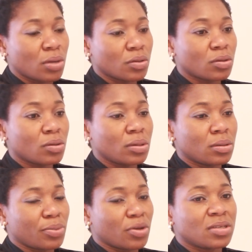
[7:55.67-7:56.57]
so
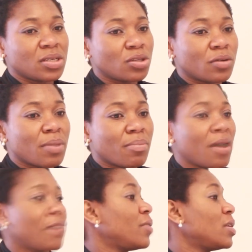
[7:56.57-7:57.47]
because each of them
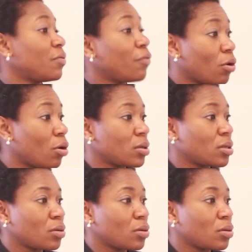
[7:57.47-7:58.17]
have its focus.